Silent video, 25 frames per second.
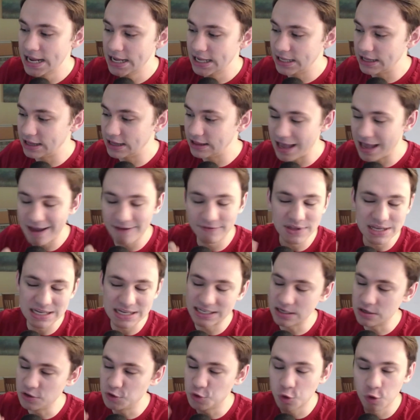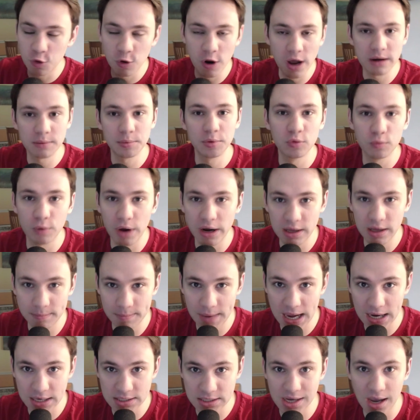They have this incredible running
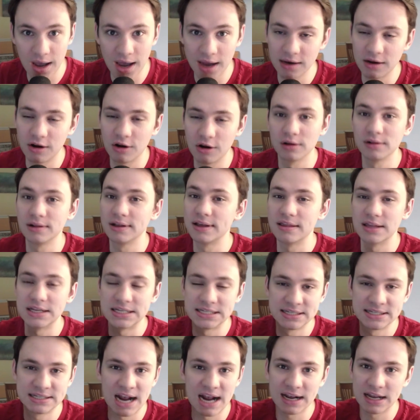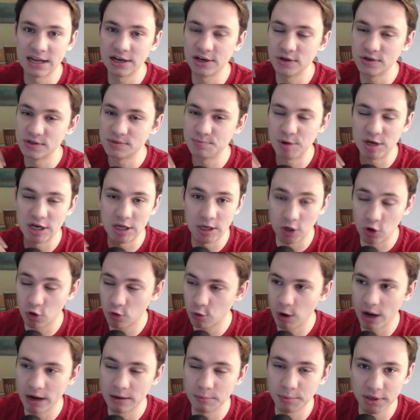back, Todd Gurley II, who's been
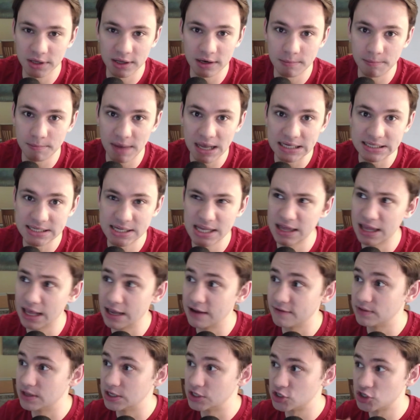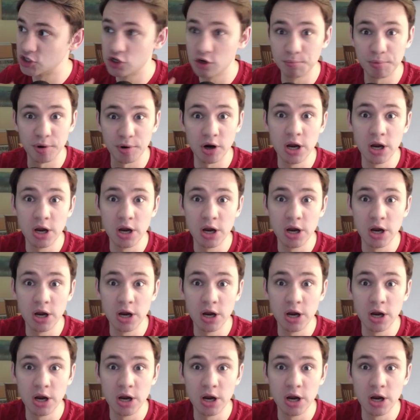incredible and amazing. They have this super